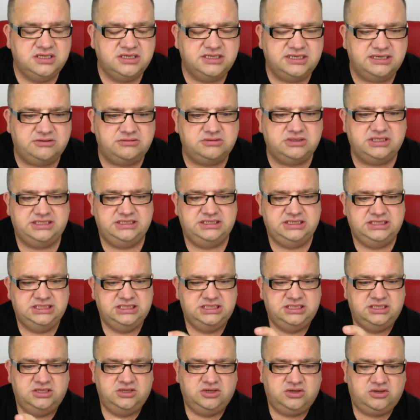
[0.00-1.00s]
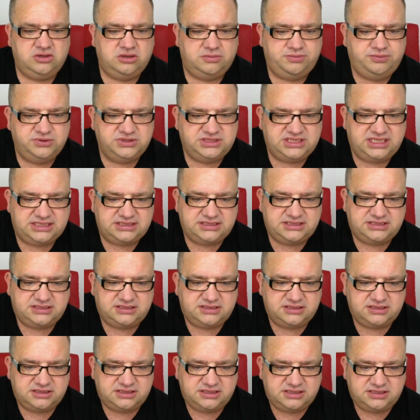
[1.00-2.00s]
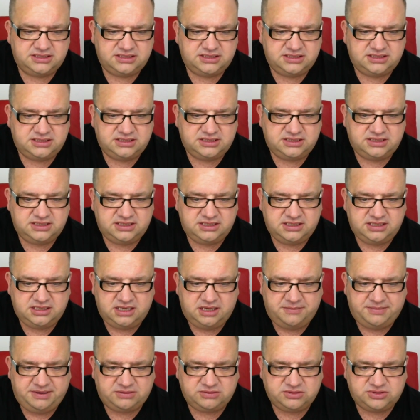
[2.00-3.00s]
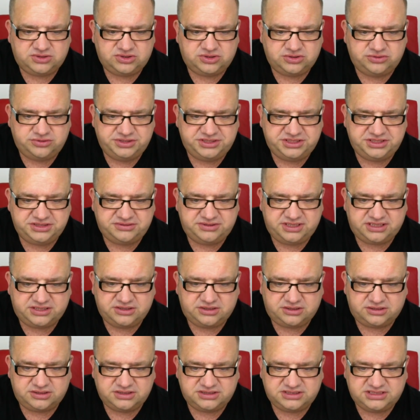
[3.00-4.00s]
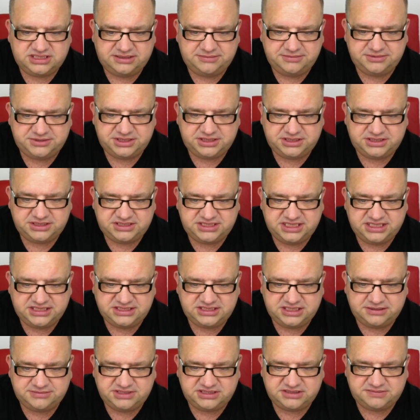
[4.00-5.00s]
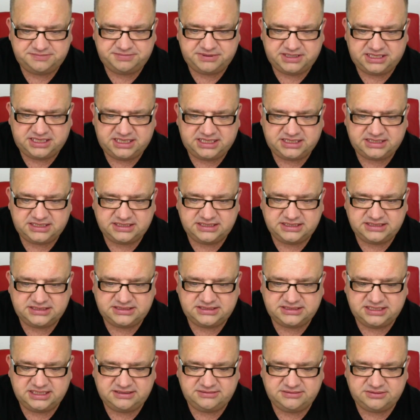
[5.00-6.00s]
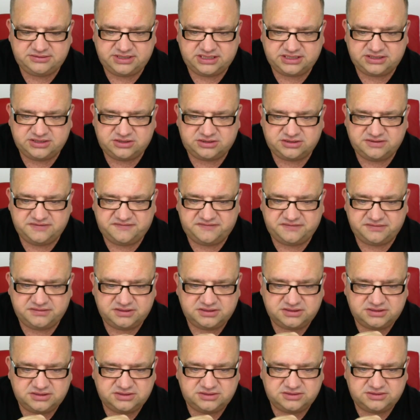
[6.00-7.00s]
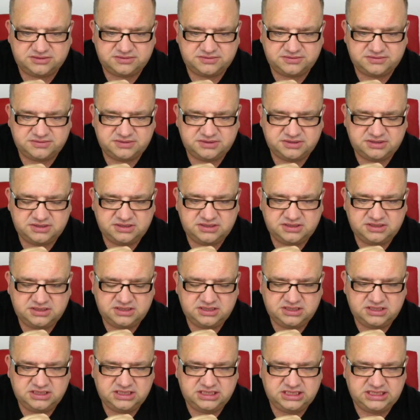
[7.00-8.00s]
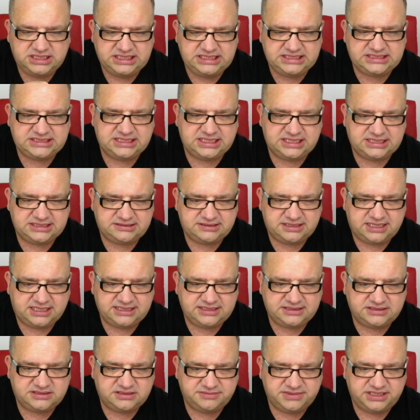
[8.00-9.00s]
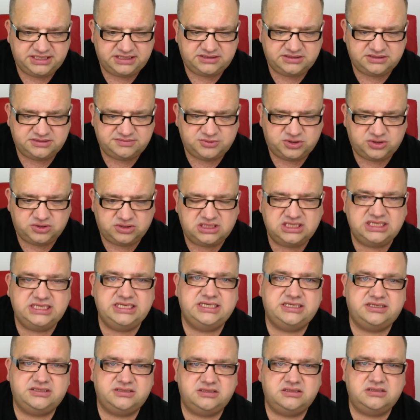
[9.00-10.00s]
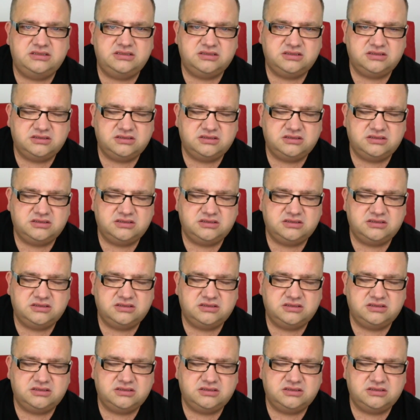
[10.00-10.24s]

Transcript: Now then, Klopp was asked about Sturridge's record at St James's Park and his team's record in front of goal. And he said, right, to make us more clinical?